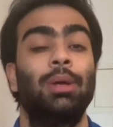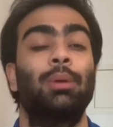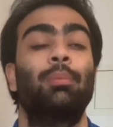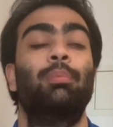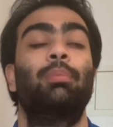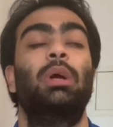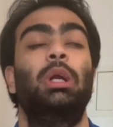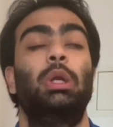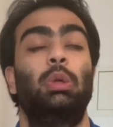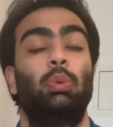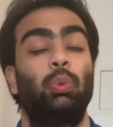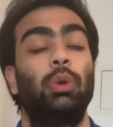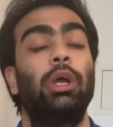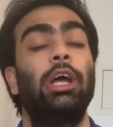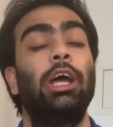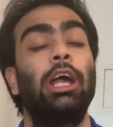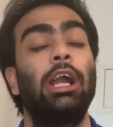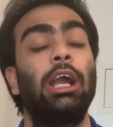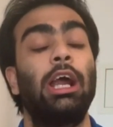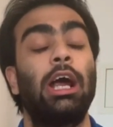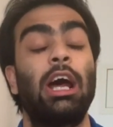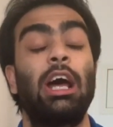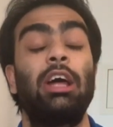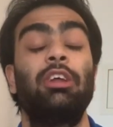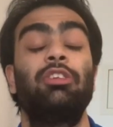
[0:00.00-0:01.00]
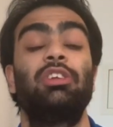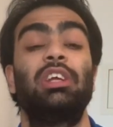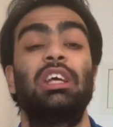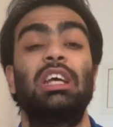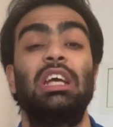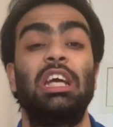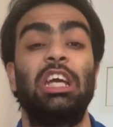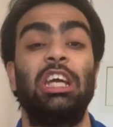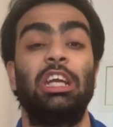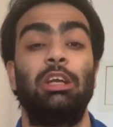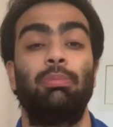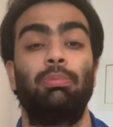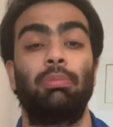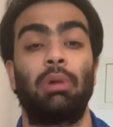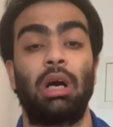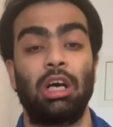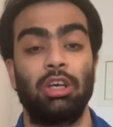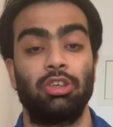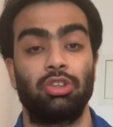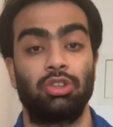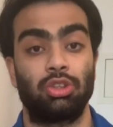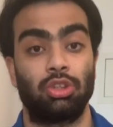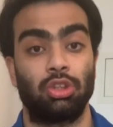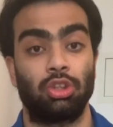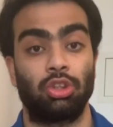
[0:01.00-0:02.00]
But whereas in
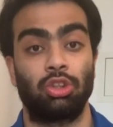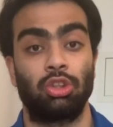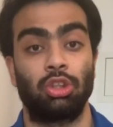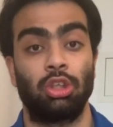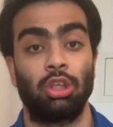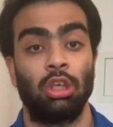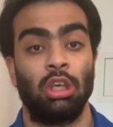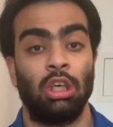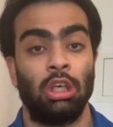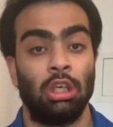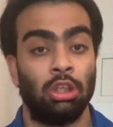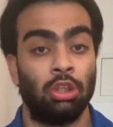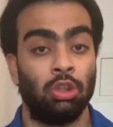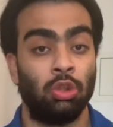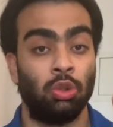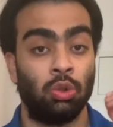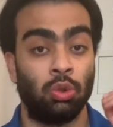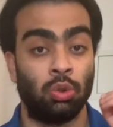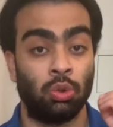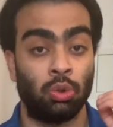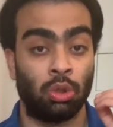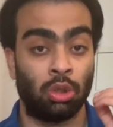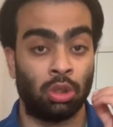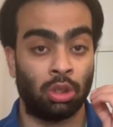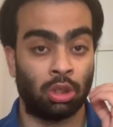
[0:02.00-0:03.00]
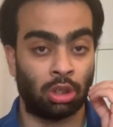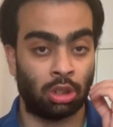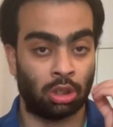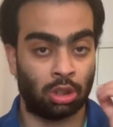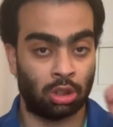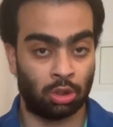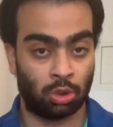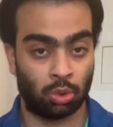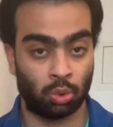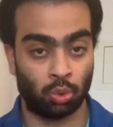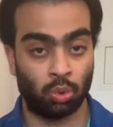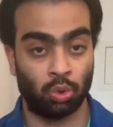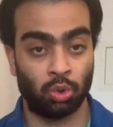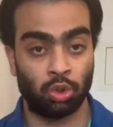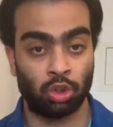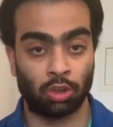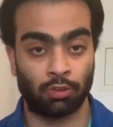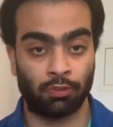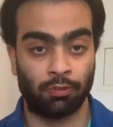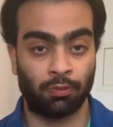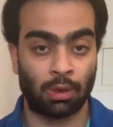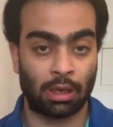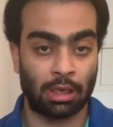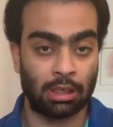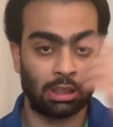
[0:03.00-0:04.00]
masters, you do your
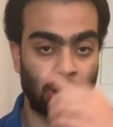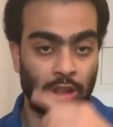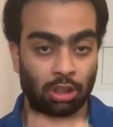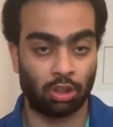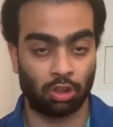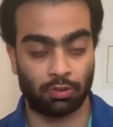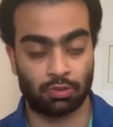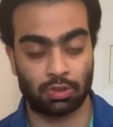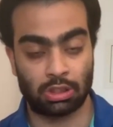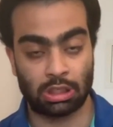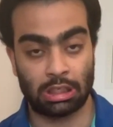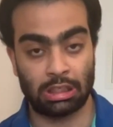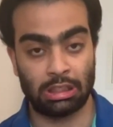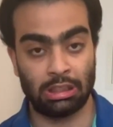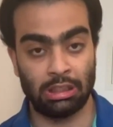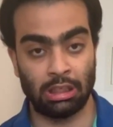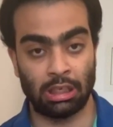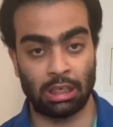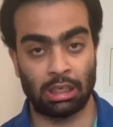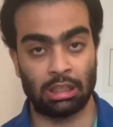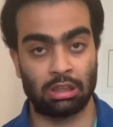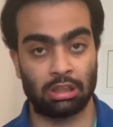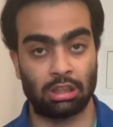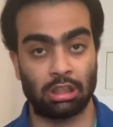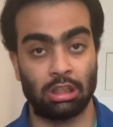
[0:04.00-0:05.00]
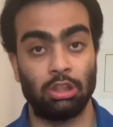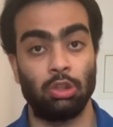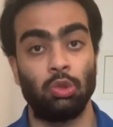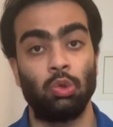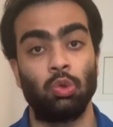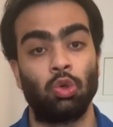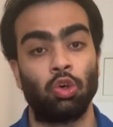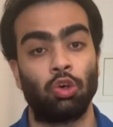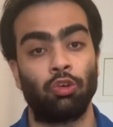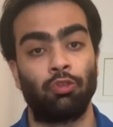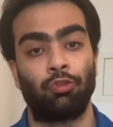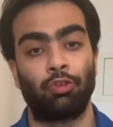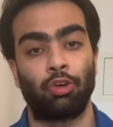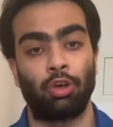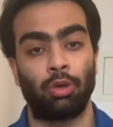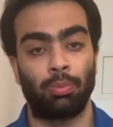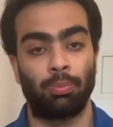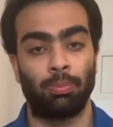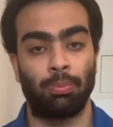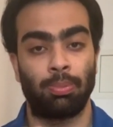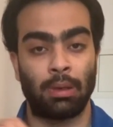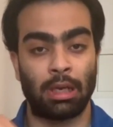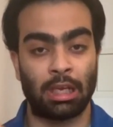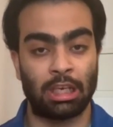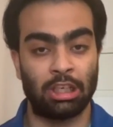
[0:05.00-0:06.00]
1 year of study and then you go for
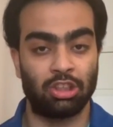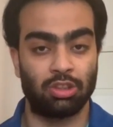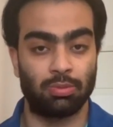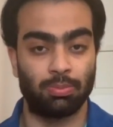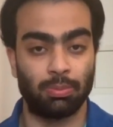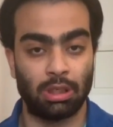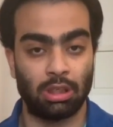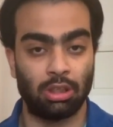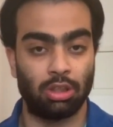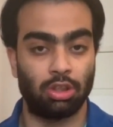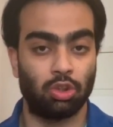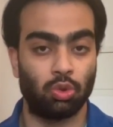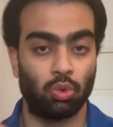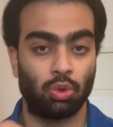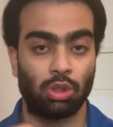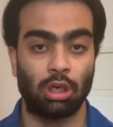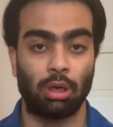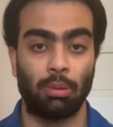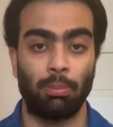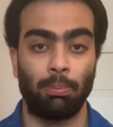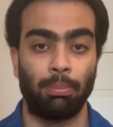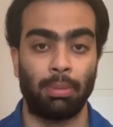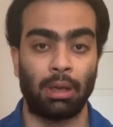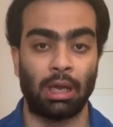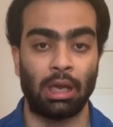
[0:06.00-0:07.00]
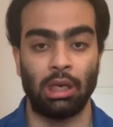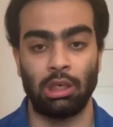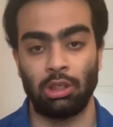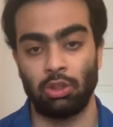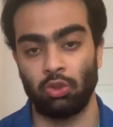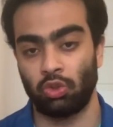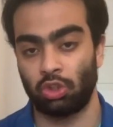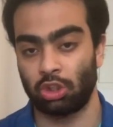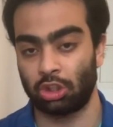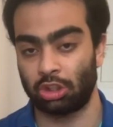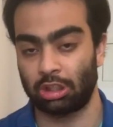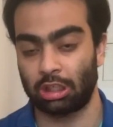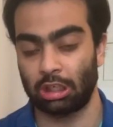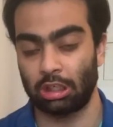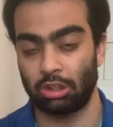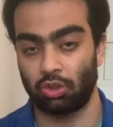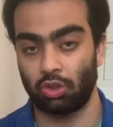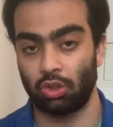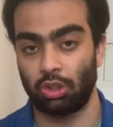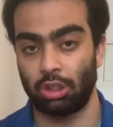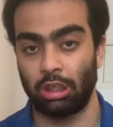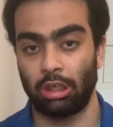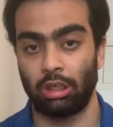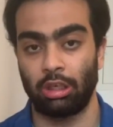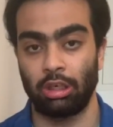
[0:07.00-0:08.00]
placement, you come back, you just get your
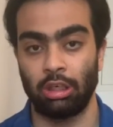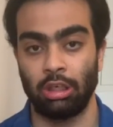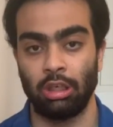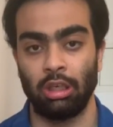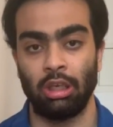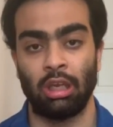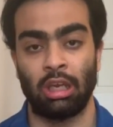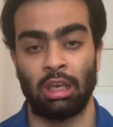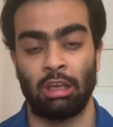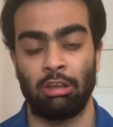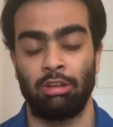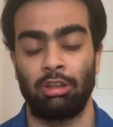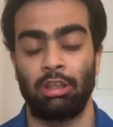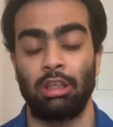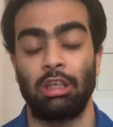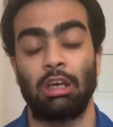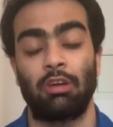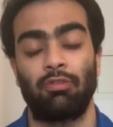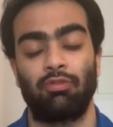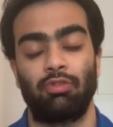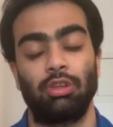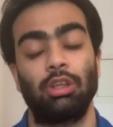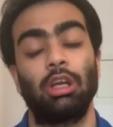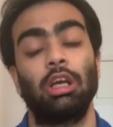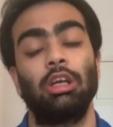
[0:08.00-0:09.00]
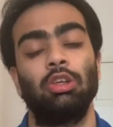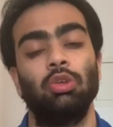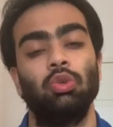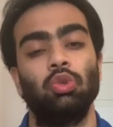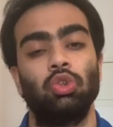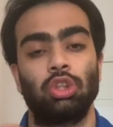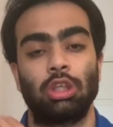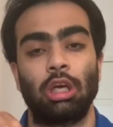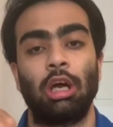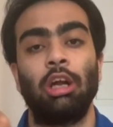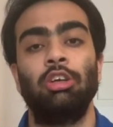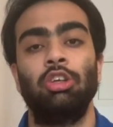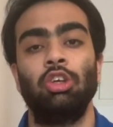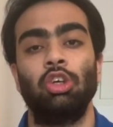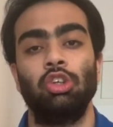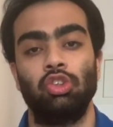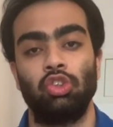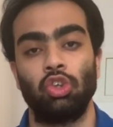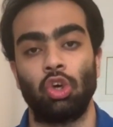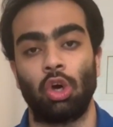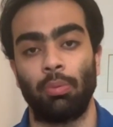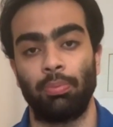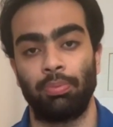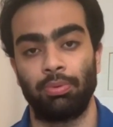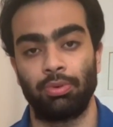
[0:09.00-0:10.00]
degree, and then after that you start your
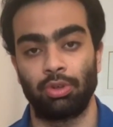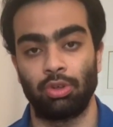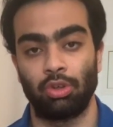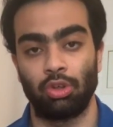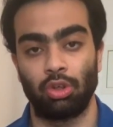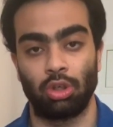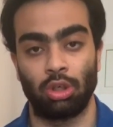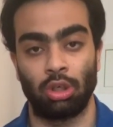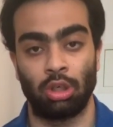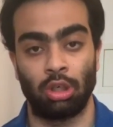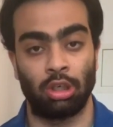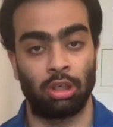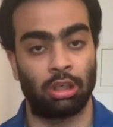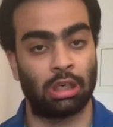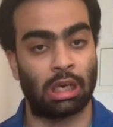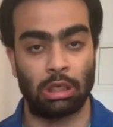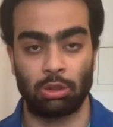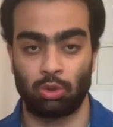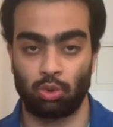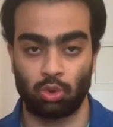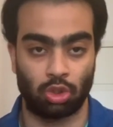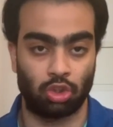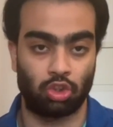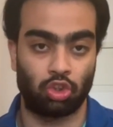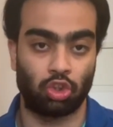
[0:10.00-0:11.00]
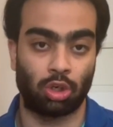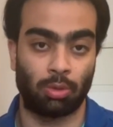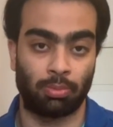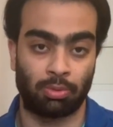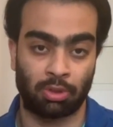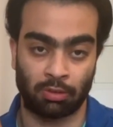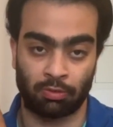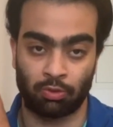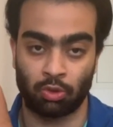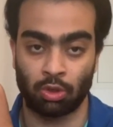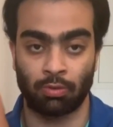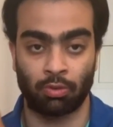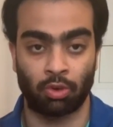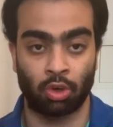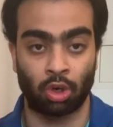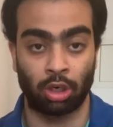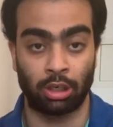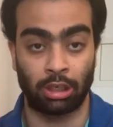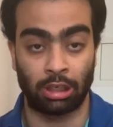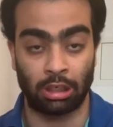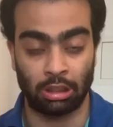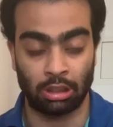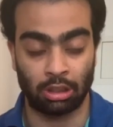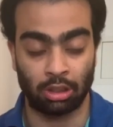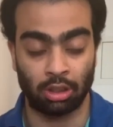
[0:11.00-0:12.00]
jobs, graduate jobs if you've got
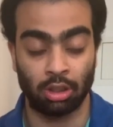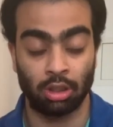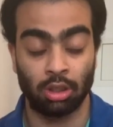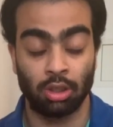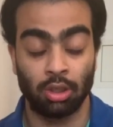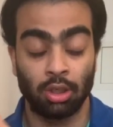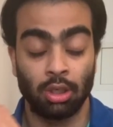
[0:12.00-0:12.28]
any.